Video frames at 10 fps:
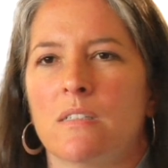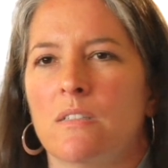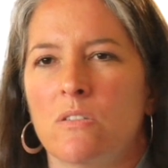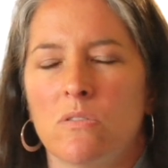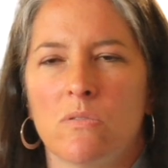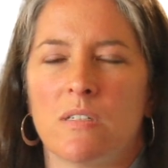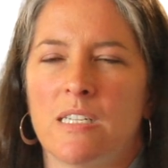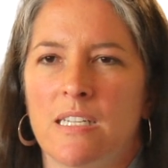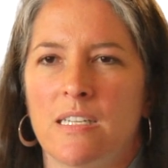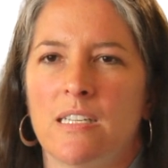new
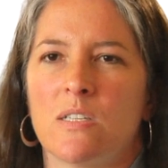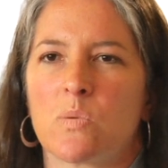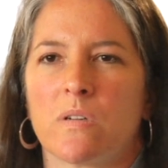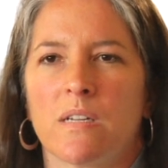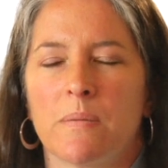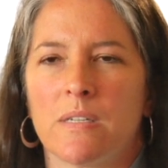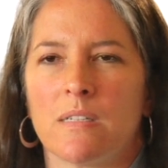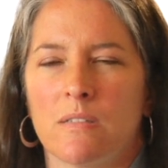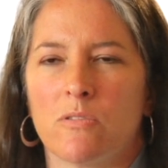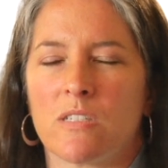EDs will come
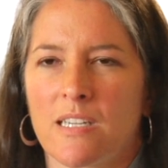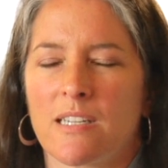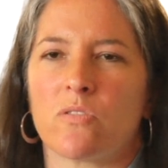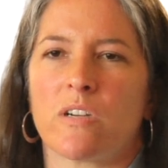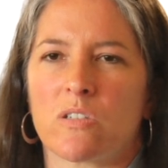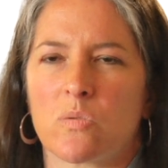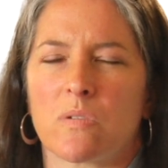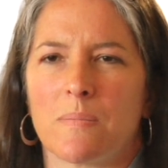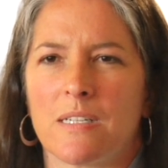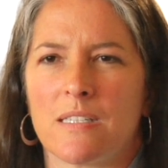in, new executive directors will
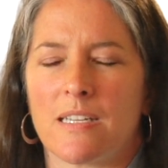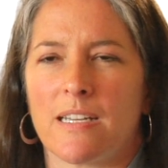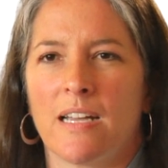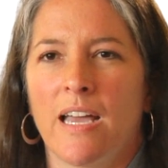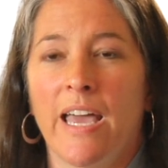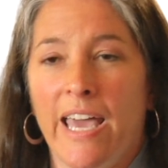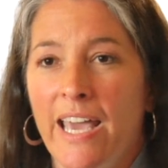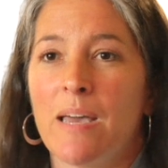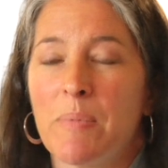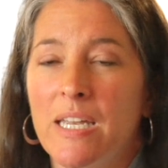come in and say,
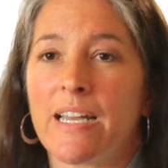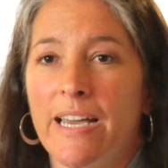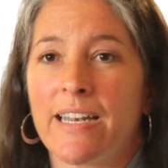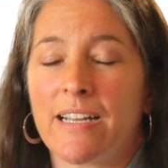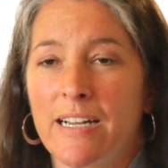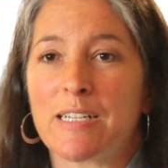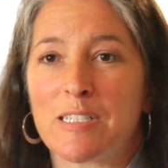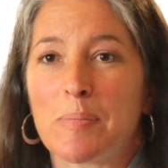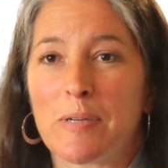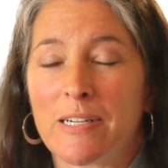hey, I met a guy at a
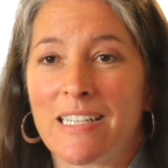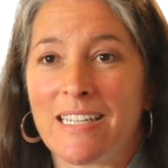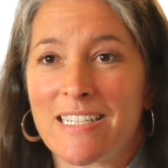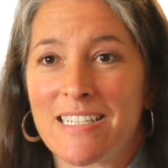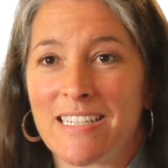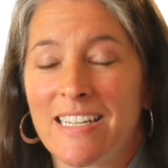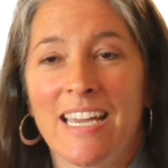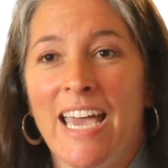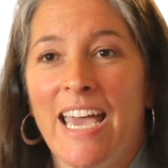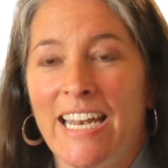cocktail party last night
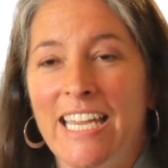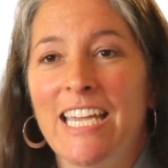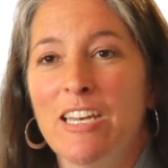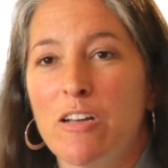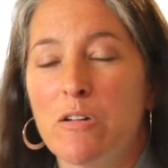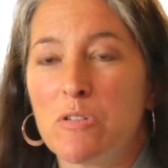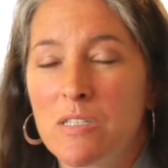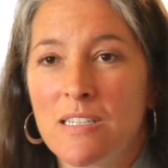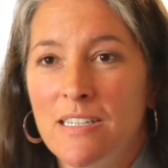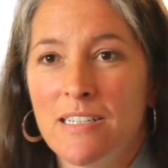and he
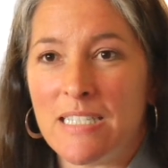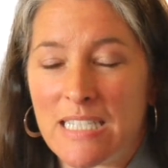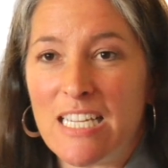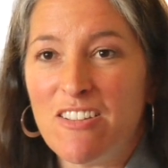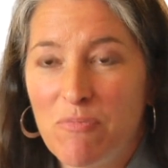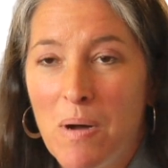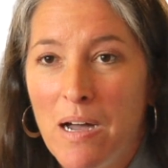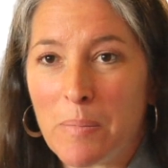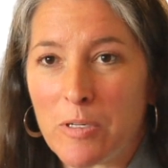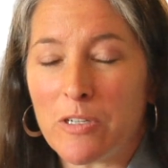knows Steve
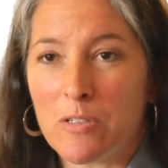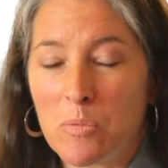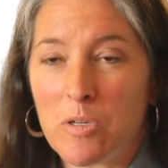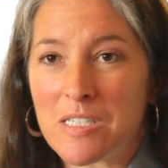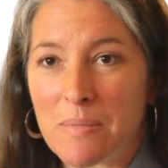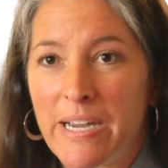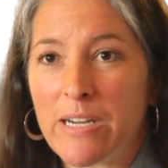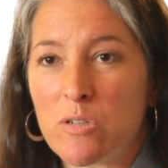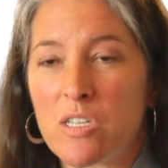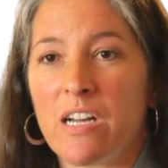Ballmer who works at
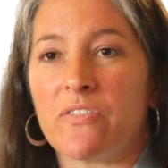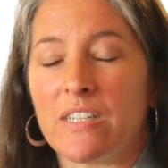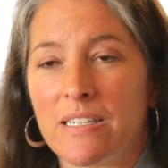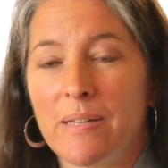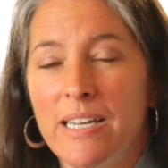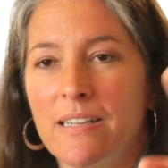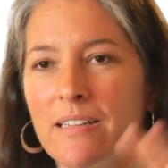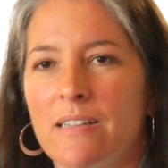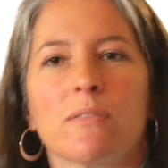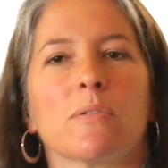Microsoft and
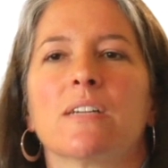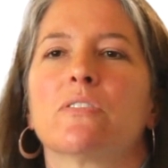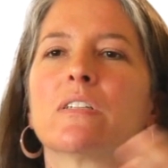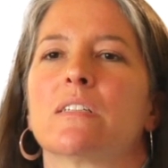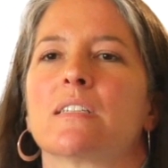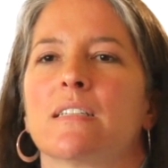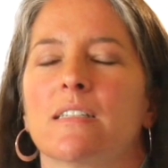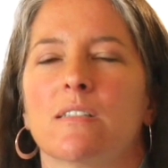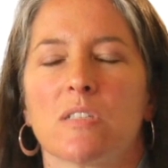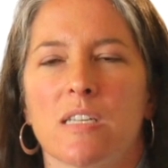whatever it is. And
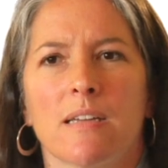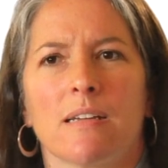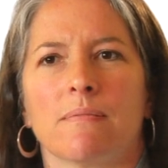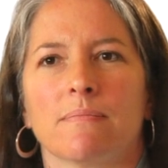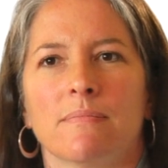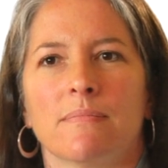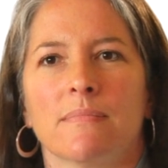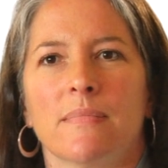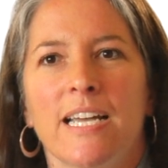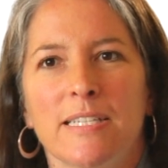you'll say,
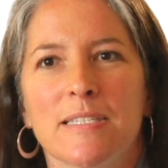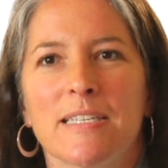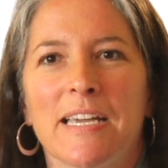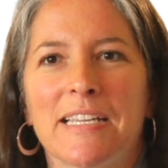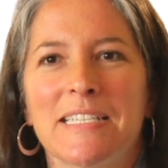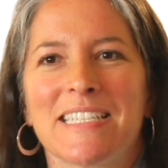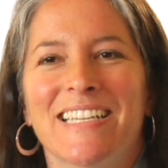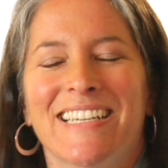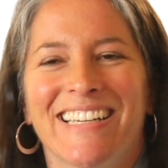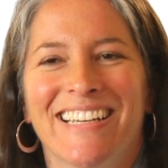that's nice.
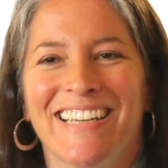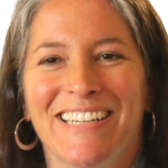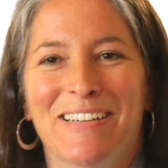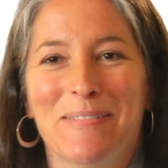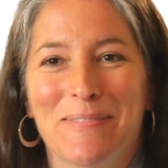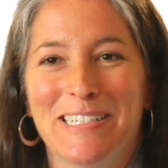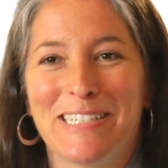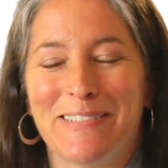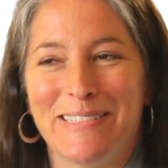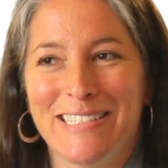I don't want
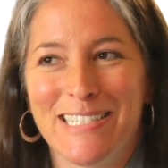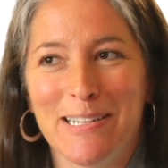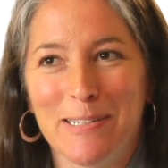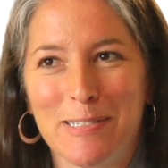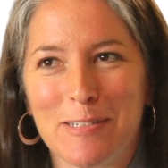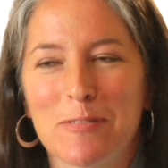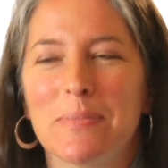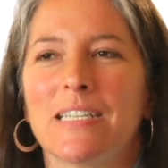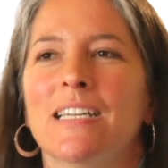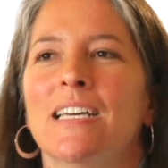to insult you,
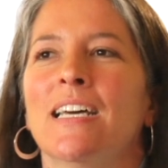but